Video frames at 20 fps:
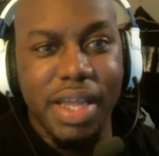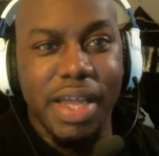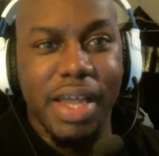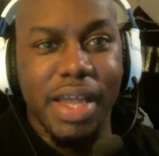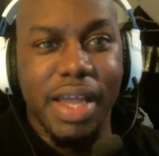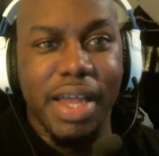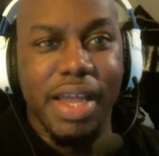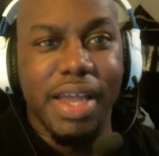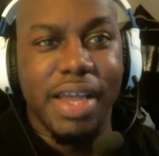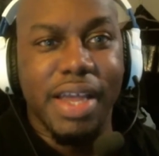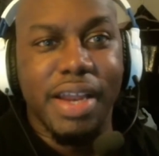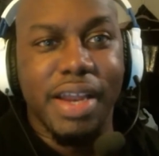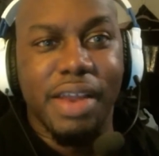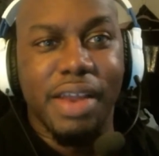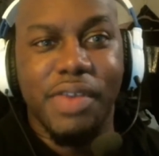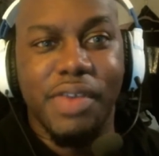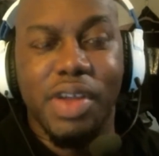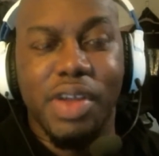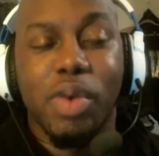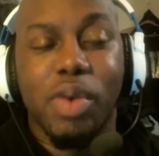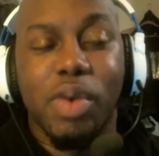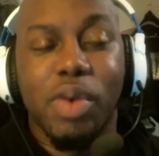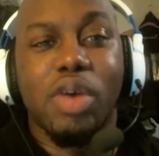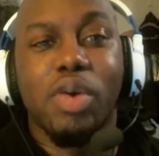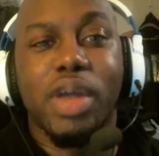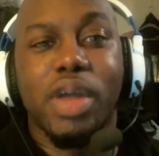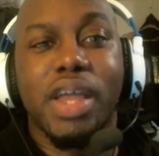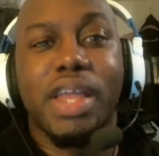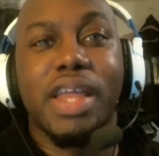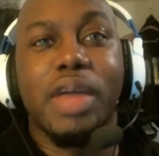And I figured why not go
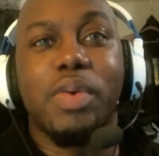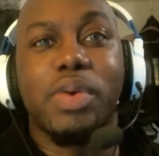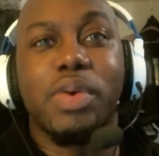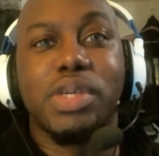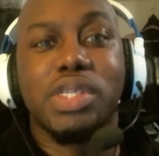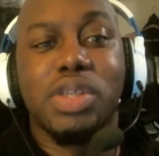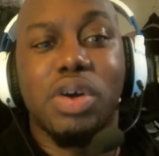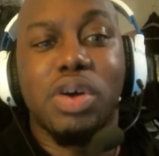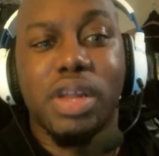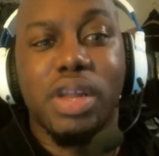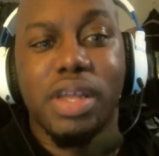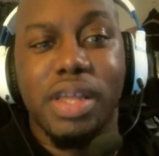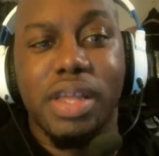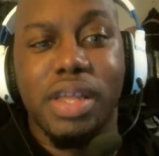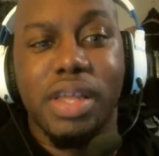ahead and get one started.